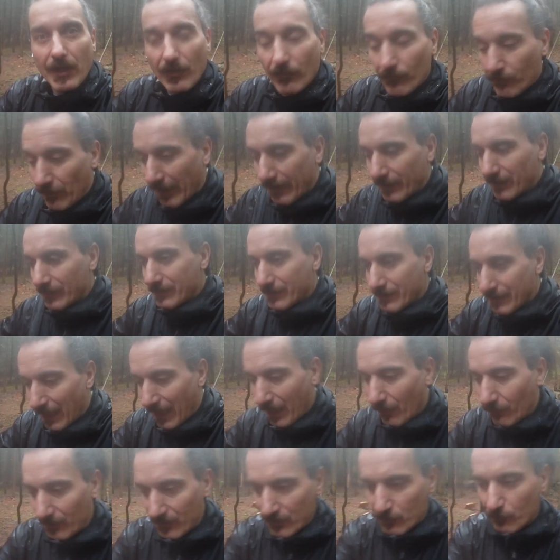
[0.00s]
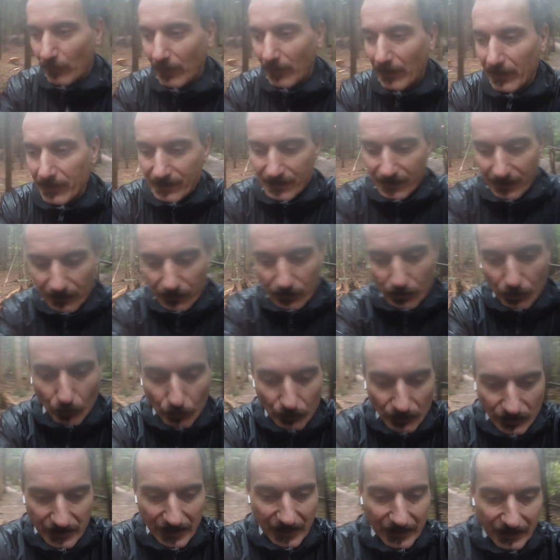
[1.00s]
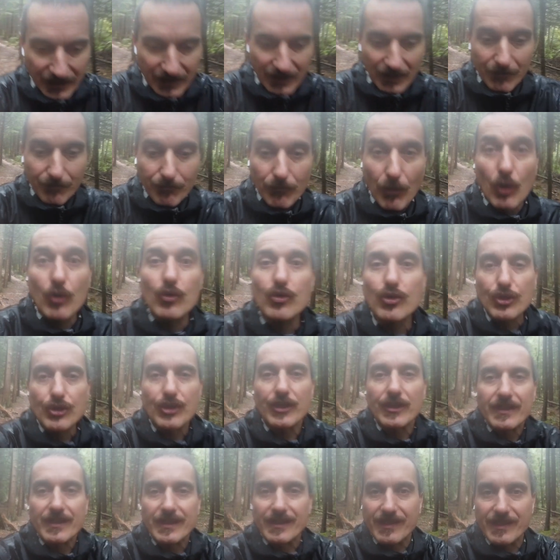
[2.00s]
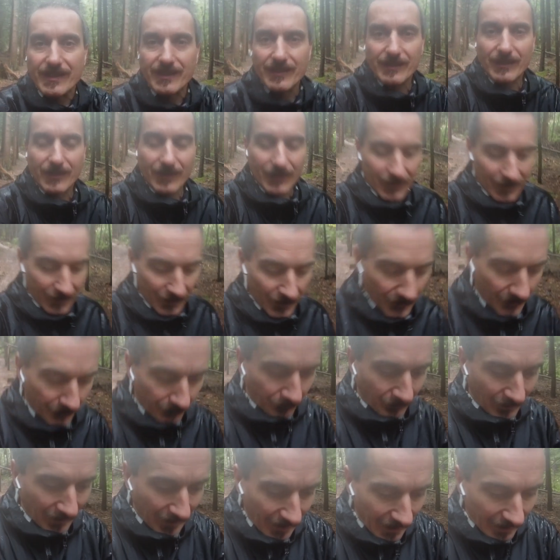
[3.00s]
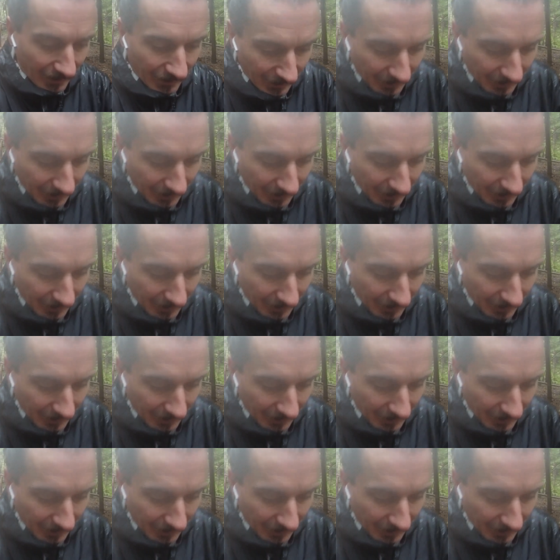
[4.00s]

Write it down as well as the associated emotions and